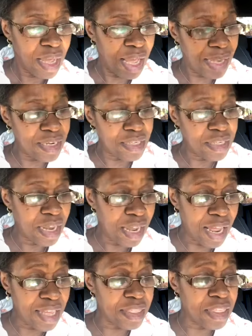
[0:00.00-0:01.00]
And
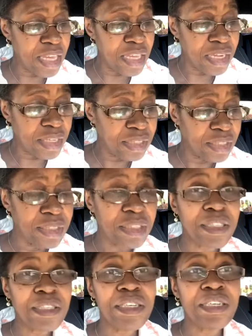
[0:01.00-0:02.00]
I think
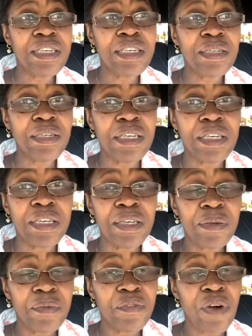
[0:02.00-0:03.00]

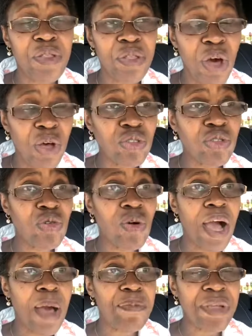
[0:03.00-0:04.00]
for those who
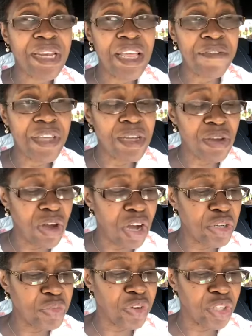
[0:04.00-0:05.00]
are believing
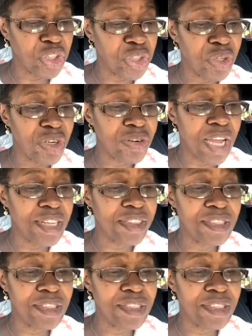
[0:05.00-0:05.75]
God for children,